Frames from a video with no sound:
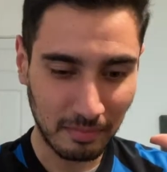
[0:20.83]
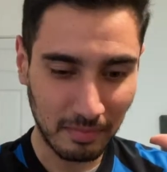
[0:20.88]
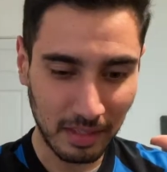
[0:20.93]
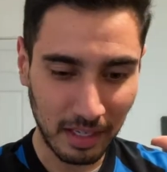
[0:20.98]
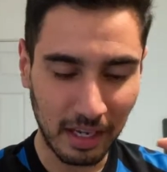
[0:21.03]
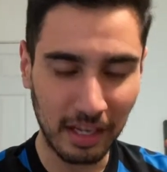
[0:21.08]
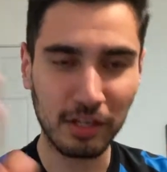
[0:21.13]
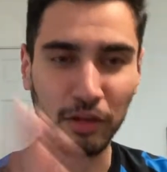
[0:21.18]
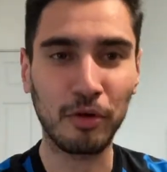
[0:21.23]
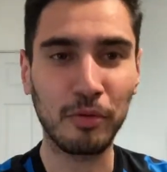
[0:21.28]

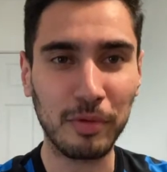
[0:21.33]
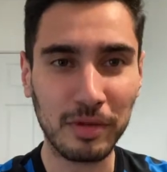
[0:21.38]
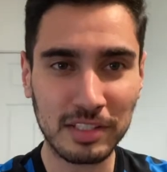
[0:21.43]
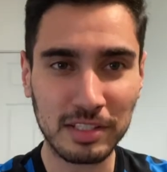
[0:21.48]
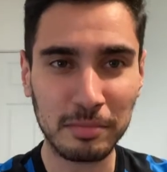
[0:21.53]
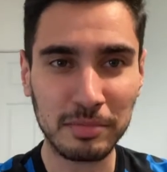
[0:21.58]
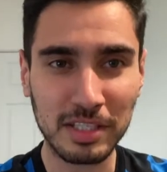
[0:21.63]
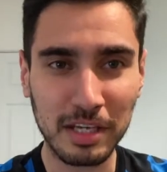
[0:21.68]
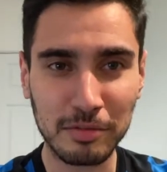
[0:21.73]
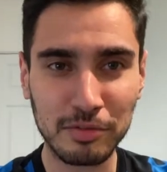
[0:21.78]
I know
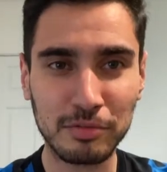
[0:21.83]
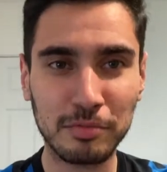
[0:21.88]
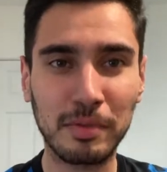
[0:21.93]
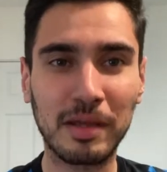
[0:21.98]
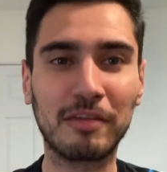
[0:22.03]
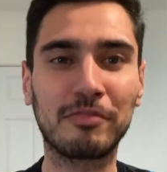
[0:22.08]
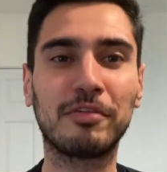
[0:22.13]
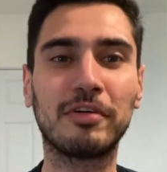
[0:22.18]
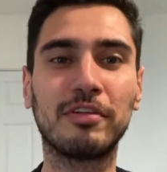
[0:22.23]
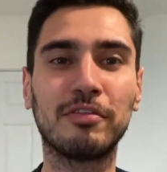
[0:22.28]
sometimes we
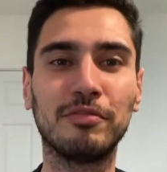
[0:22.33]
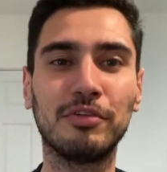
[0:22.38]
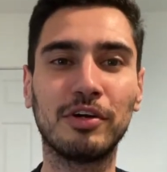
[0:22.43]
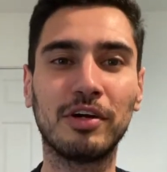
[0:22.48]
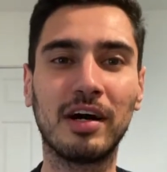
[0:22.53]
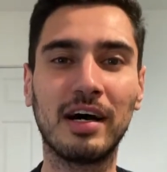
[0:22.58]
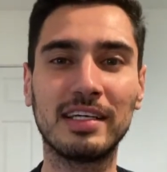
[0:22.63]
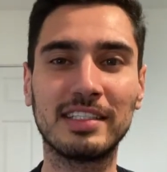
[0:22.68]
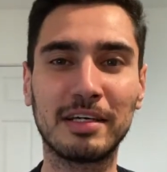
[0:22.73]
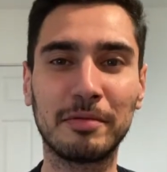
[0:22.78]
make fun of you
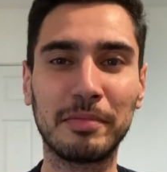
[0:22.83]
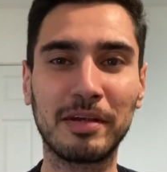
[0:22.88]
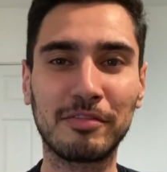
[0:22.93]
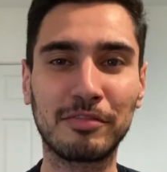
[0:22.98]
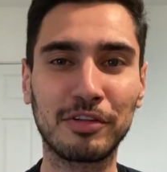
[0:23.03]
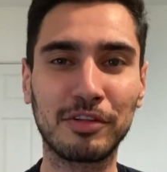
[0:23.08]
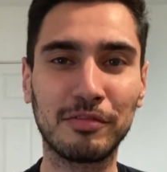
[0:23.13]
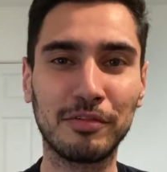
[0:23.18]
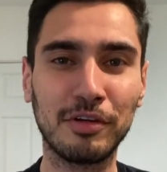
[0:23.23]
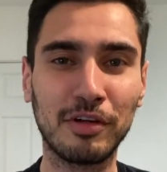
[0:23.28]
guys. I make
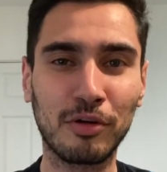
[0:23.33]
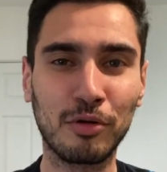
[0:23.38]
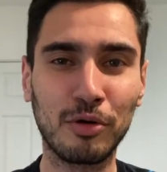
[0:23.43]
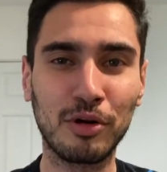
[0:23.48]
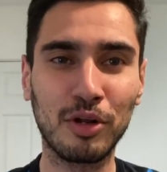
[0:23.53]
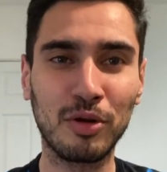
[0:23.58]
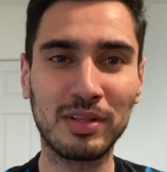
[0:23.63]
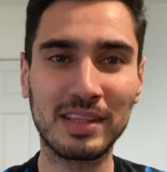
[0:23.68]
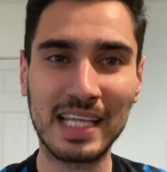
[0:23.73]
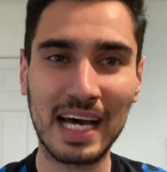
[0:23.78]
fun of you, call
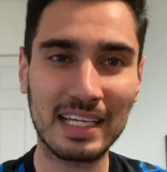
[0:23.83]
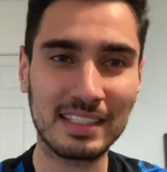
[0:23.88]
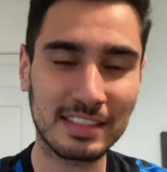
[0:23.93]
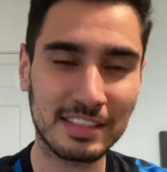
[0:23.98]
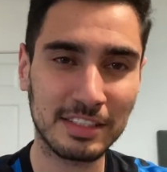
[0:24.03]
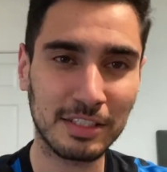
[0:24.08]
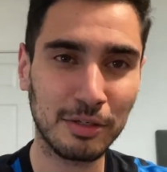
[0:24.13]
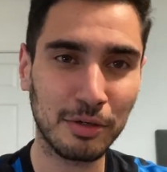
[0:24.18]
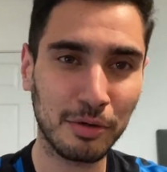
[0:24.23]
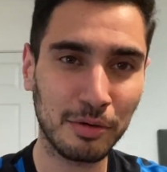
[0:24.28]
you
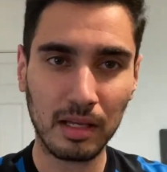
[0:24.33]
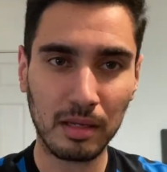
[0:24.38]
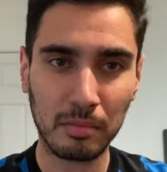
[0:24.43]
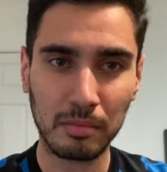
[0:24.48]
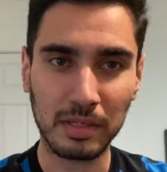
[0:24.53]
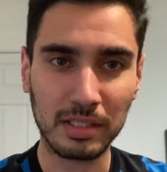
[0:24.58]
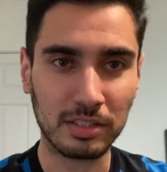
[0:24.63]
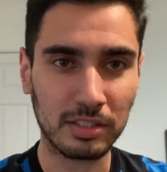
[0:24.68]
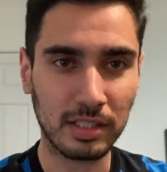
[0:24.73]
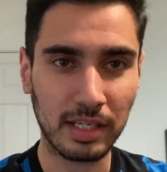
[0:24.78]
Nazio.
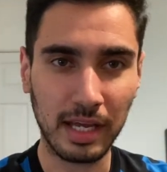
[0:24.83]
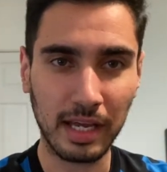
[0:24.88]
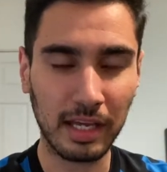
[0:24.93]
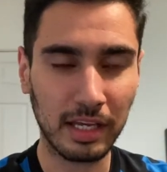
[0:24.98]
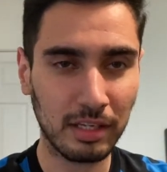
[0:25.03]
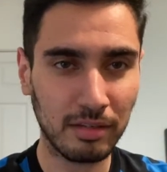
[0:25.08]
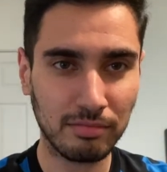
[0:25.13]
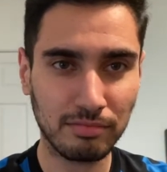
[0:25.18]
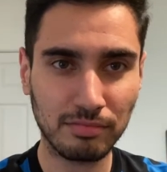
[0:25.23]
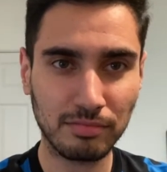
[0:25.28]
But
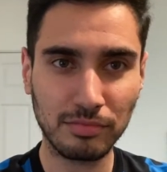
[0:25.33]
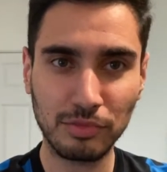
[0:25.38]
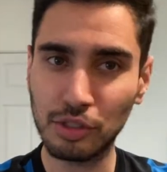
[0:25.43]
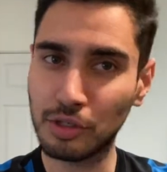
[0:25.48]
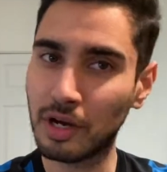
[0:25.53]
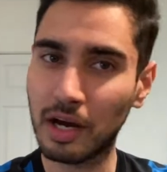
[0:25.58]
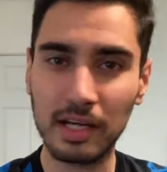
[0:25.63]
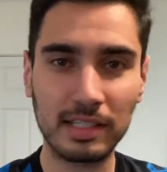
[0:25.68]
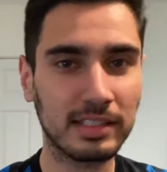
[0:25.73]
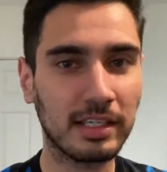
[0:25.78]
today, you
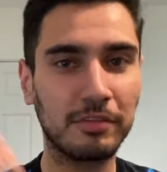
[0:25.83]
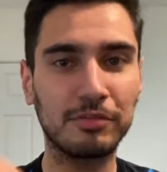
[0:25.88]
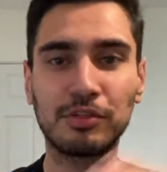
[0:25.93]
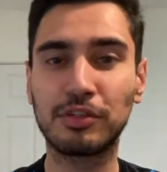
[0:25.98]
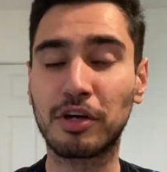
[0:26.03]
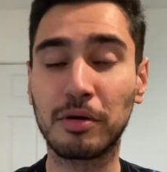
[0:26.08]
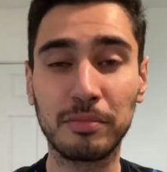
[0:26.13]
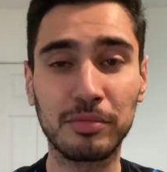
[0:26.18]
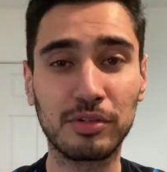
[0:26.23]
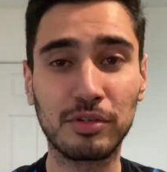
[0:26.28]
guys have to
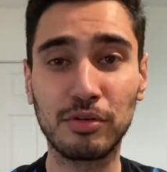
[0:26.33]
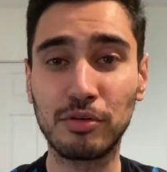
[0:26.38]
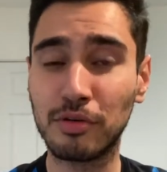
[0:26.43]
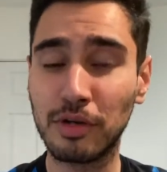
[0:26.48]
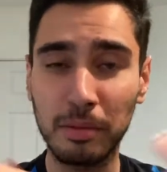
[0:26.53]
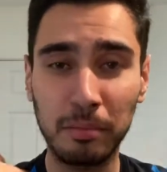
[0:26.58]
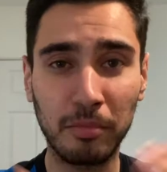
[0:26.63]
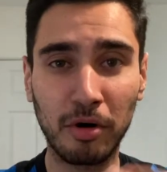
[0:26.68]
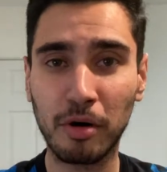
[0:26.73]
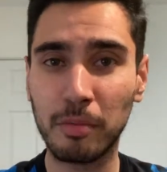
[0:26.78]
come through
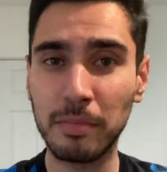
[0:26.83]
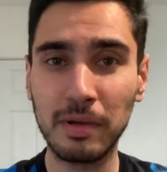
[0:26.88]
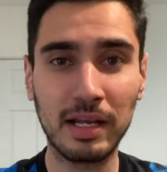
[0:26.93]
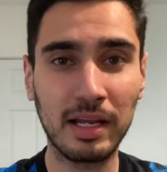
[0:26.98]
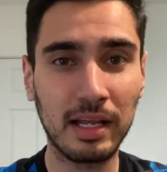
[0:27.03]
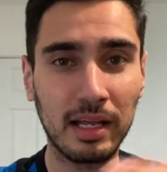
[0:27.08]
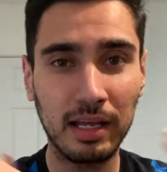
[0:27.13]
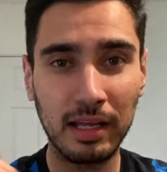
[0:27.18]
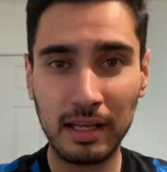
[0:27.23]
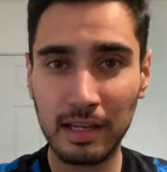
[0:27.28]

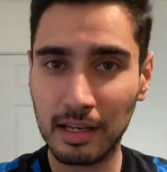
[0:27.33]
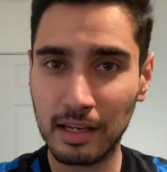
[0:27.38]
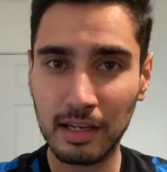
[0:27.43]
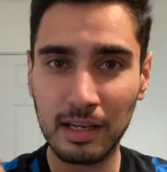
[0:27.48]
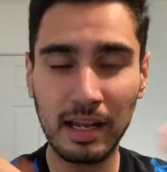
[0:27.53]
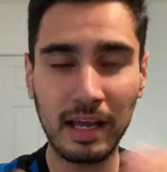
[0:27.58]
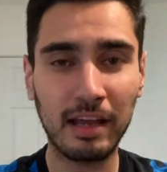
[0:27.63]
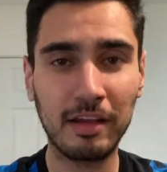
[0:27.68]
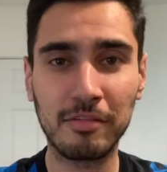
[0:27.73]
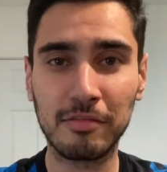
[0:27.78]
Immobile,
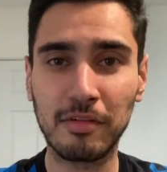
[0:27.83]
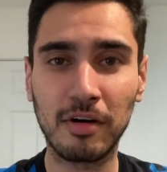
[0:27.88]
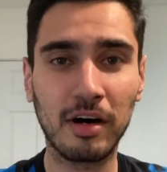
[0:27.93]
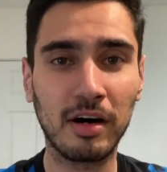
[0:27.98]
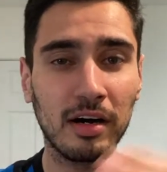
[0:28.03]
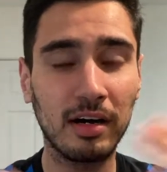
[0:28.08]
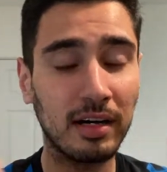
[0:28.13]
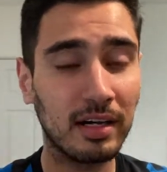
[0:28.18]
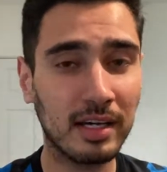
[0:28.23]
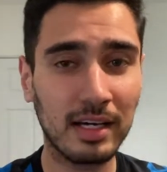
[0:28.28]

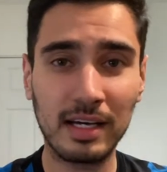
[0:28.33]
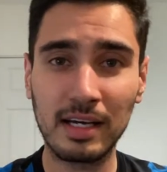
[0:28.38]
Leiva.